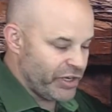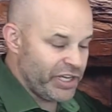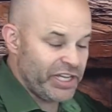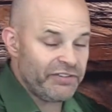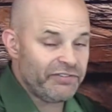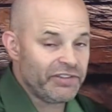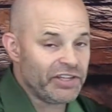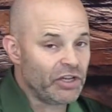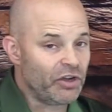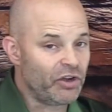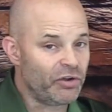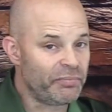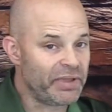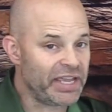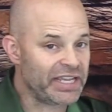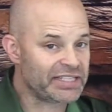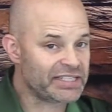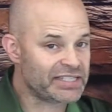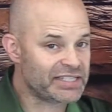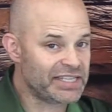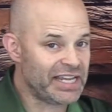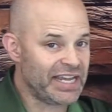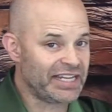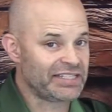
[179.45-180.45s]
even though it makes
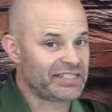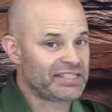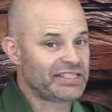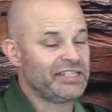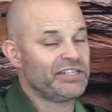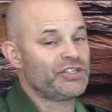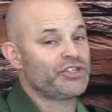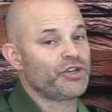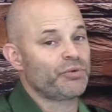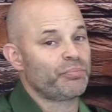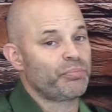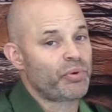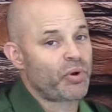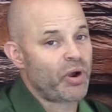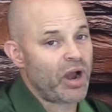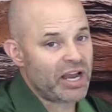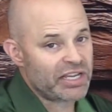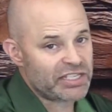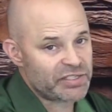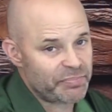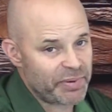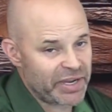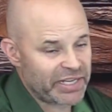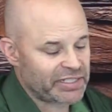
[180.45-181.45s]
sense since your
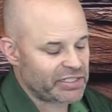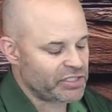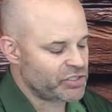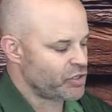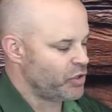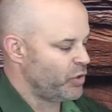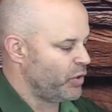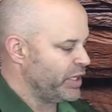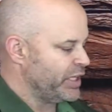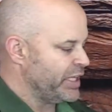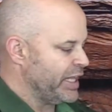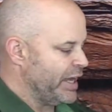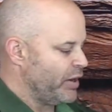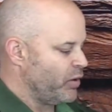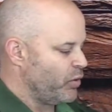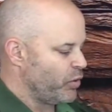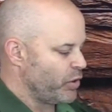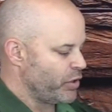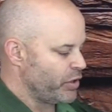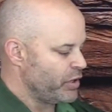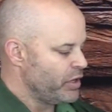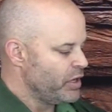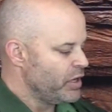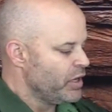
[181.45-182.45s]
prospect is going that
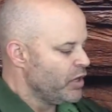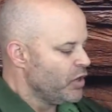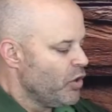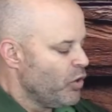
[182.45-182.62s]
order,